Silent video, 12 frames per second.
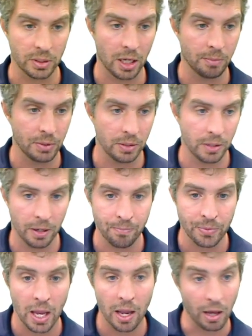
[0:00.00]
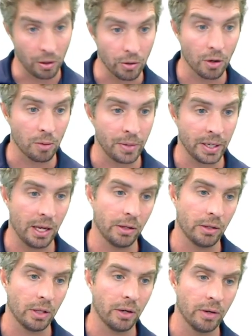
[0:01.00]
times in there, and I'll go to my
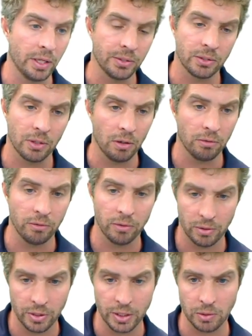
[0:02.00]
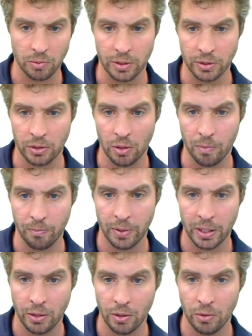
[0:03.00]
calculator and solve this one. So
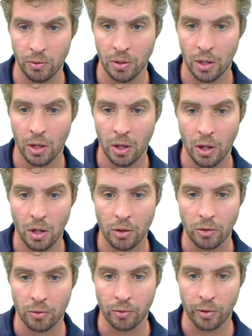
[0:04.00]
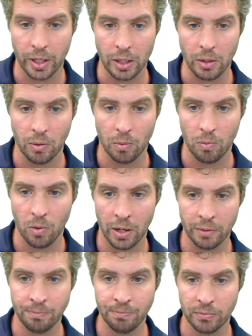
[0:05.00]
menu 3,
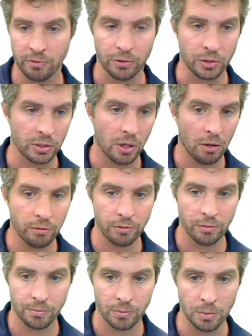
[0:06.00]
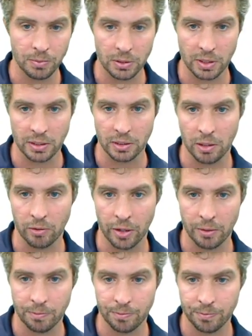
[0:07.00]
1 for solve. Oops, that's not right.